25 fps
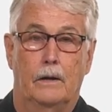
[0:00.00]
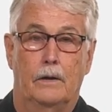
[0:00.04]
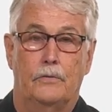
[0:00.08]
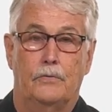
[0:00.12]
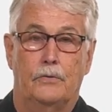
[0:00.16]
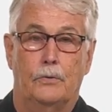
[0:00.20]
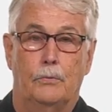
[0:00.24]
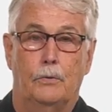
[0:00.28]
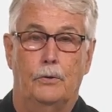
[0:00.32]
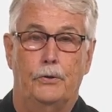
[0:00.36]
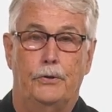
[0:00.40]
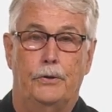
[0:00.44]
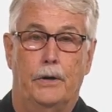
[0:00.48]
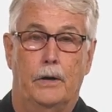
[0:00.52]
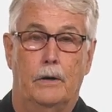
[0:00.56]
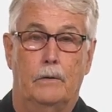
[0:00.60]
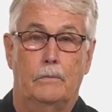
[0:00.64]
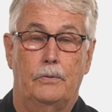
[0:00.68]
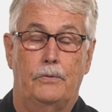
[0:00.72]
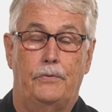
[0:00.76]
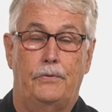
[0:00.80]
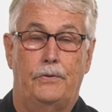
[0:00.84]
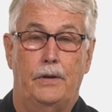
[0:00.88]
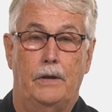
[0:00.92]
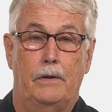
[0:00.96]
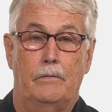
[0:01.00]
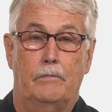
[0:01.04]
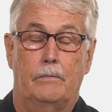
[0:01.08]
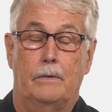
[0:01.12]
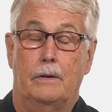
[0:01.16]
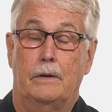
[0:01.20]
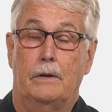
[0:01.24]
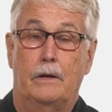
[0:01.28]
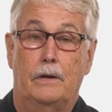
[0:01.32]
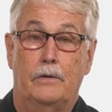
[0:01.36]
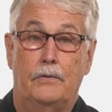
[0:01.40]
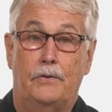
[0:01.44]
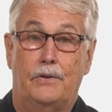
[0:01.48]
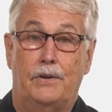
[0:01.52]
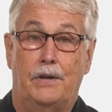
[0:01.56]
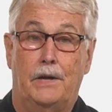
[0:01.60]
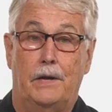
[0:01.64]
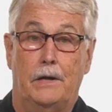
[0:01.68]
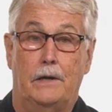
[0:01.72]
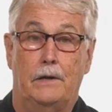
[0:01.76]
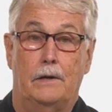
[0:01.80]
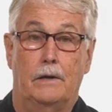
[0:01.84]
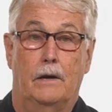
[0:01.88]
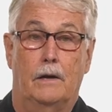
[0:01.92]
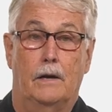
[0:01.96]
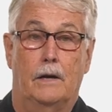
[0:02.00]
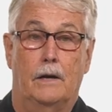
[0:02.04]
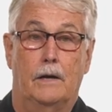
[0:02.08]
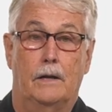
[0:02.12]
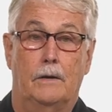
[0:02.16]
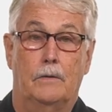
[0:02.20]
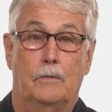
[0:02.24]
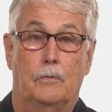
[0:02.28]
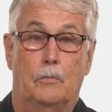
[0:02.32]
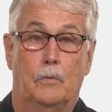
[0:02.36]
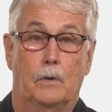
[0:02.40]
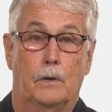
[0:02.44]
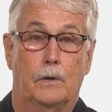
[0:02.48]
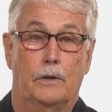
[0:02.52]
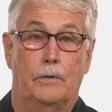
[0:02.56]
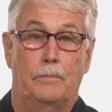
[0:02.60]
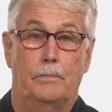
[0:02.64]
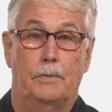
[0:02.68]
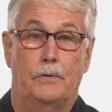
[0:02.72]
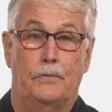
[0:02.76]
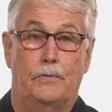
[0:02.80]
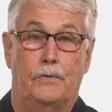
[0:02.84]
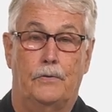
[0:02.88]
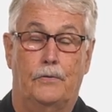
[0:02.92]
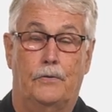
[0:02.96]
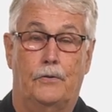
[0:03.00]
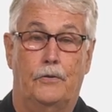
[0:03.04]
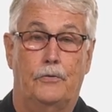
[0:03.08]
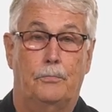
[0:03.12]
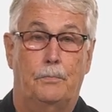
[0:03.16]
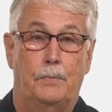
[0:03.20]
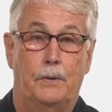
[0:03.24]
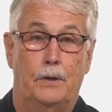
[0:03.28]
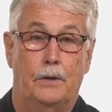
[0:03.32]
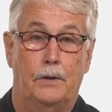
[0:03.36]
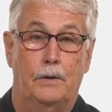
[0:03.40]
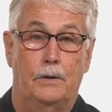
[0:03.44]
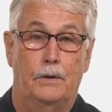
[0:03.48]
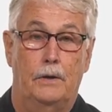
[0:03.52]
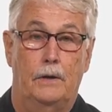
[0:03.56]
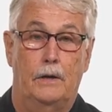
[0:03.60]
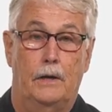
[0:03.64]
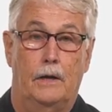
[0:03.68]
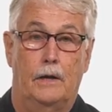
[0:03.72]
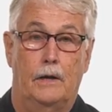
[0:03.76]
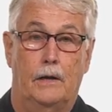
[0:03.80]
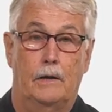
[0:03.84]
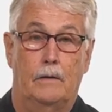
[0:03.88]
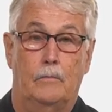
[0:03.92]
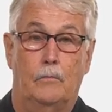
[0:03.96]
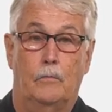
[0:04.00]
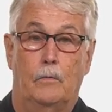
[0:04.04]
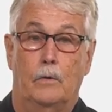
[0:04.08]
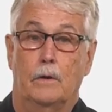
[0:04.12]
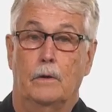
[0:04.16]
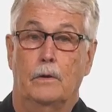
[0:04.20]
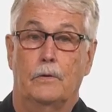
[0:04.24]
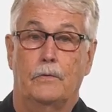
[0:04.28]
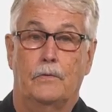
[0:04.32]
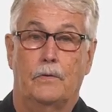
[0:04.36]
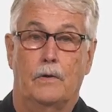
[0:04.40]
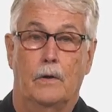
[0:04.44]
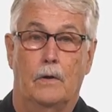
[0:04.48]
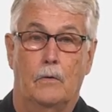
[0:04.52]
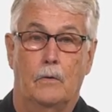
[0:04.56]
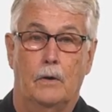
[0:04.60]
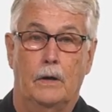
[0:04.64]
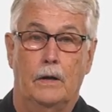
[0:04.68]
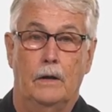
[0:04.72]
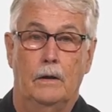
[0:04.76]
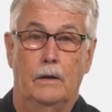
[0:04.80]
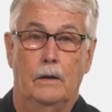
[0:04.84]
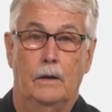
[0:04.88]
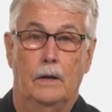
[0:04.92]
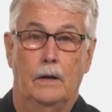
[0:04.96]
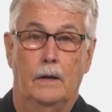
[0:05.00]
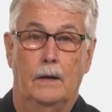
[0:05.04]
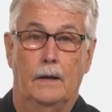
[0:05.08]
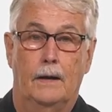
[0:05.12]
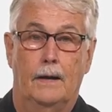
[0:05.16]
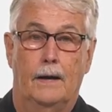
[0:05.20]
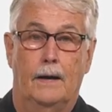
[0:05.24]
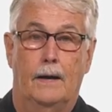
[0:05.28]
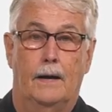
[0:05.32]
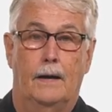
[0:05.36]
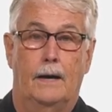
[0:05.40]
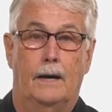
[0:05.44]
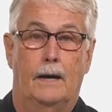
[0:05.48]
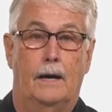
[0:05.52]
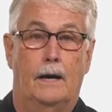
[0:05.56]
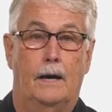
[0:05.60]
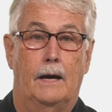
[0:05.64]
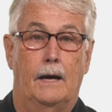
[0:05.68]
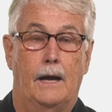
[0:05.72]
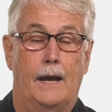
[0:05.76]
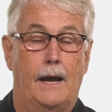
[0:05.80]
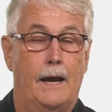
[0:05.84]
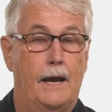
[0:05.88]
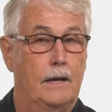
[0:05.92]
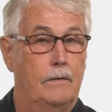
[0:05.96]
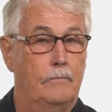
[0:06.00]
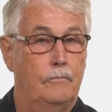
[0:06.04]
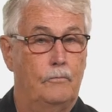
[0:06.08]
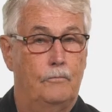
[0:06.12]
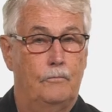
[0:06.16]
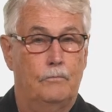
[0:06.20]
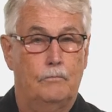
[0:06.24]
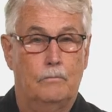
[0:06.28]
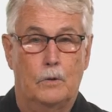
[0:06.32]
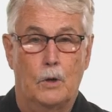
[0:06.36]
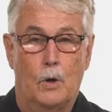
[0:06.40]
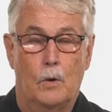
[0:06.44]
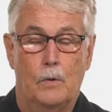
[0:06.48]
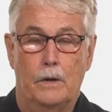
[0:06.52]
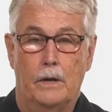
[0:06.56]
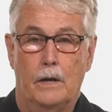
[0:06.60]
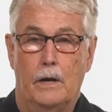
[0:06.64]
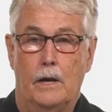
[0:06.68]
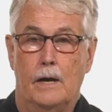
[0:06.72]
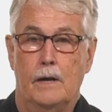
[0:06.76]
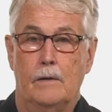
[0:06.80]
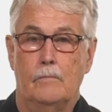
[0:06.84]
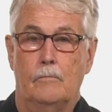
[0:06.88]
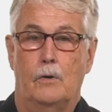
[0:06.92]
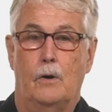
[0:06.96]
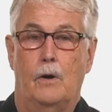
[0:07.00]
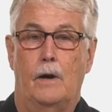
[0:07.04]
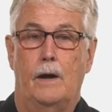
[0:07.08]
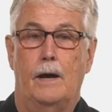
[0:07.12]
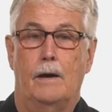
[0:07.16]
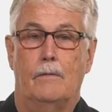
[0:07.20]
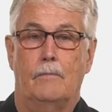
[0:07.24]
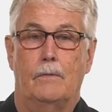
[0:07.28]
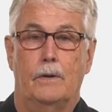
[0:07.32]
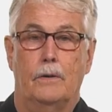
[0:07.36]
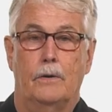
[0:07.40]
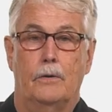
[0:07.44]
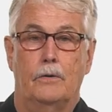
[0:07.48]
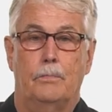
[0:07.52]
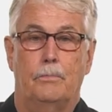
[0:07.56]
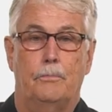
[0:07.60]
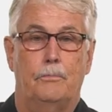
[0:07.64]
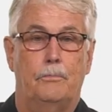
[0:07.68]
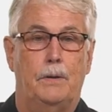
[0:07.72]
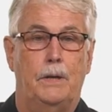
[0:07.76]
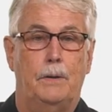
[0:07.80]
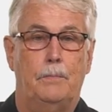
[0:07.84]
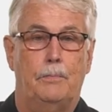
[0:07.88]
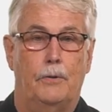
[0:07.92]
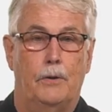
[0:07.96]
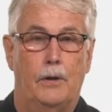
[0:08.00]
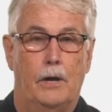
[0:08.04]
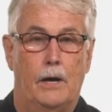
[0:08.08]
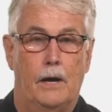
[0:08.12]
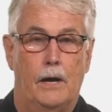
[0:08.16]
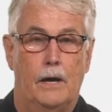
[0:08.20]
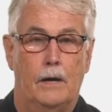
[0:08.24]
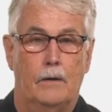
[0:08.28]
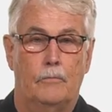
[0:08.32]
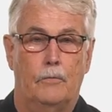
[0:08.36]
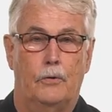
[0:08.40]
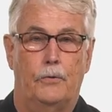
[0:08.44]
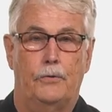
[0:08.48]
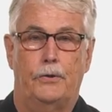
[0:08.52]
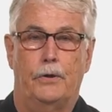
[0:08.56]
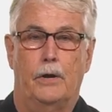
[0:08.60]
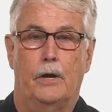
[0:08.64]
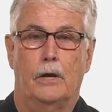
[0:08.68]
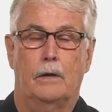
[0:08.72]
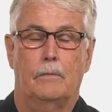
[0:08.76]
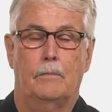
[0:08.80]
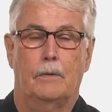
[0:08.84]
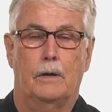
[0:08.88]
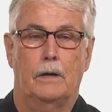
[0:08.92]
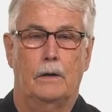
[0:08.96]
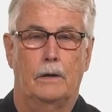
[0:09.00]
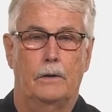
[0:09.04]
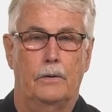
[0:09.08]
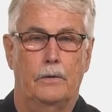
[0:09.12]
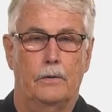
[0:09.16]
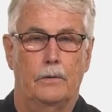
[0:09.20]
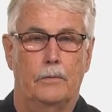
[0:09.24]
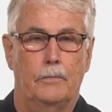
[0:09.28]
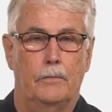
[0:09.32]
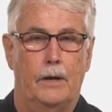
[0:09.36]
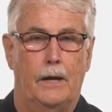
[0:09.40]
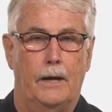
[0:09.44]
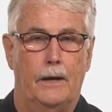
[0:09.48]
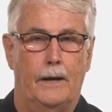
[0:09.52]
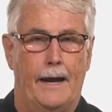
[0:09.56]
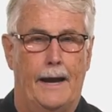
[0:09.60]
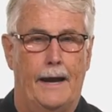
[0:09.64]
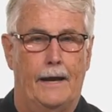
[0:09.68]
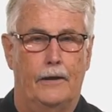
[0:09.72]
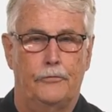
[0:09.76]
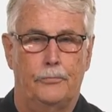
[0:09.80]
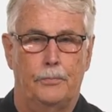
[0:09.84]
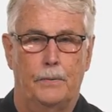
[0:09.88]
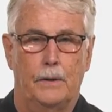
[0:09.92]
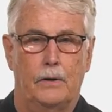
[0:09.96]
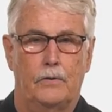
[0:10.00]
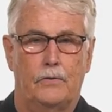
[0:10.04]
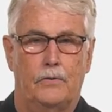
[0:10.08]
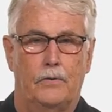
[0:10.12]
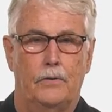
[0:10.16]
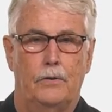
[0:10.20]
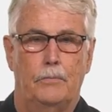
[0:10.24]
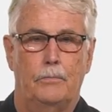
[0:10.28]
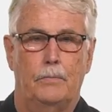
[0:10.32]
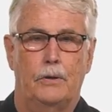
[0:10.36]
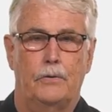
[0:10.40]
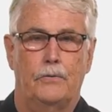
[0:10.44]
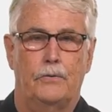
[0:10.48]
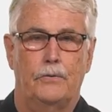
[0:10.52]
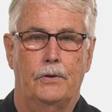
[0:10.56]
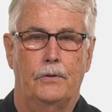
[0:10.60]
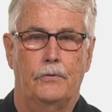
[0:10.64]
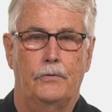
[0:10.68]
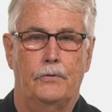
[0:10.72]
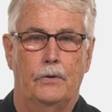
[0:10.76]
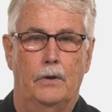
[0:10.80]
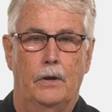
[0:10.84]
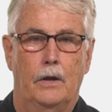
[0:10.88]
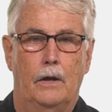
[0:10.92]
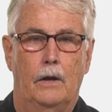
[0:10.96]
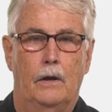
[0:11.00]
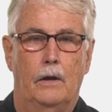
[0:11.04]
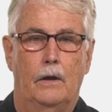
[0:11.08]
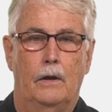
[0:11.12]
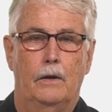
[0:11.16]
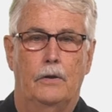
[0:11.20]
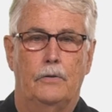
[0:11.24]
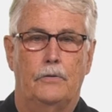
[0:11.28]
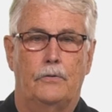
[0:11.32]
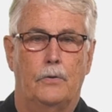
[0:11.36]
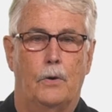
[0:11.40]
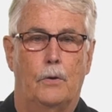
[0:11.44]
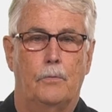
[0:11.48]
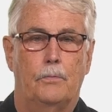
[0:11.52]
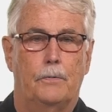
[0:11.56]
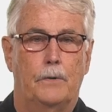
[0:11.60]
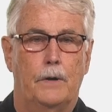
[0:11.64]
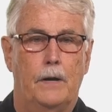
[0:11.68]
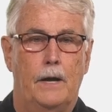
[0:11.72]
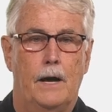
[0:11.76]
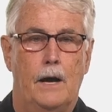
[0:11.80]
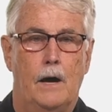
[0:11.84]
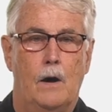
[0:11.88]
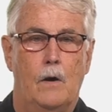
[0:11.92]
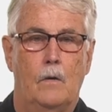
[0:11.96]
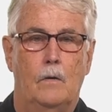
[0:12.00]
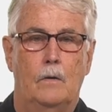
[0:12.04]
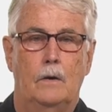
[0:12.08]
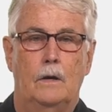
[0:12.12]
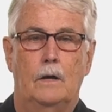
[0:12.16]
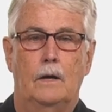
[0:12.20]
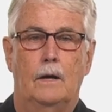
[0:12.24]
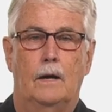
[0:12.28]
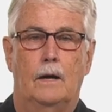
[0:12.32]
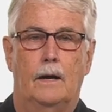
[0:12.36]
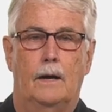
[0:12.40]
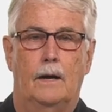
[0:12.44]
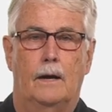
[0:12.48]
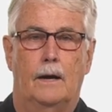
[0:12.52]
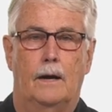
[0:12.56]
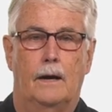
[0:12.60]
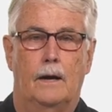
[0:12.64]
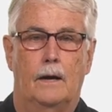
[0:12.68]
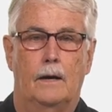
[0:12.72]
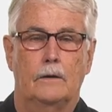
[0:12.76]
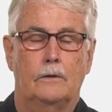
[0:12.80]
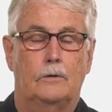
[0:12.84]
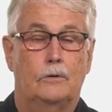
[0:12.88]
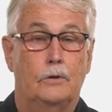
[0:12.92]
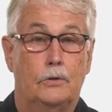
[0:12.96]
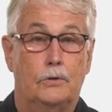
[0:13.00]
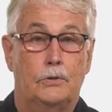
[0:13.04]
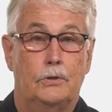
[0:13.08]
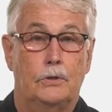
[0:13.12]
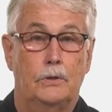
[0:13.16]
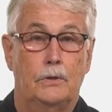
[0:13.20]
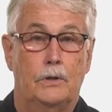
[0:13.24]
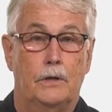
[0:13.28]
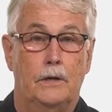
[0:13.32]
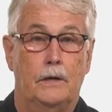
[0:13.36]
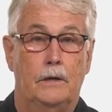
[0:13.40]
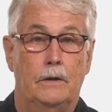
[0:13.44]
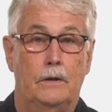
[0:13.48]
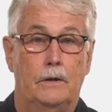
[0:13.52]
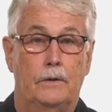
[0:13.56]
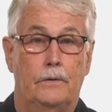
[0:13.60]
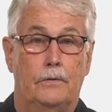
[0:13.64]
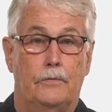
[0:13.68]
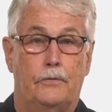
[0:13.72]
So we'll talk with Steve about his take on where the business has been and where it's going. Uh, and going on. We'll have other people on. We'll talk about other aspects of the business. So for now, uh, good shooting.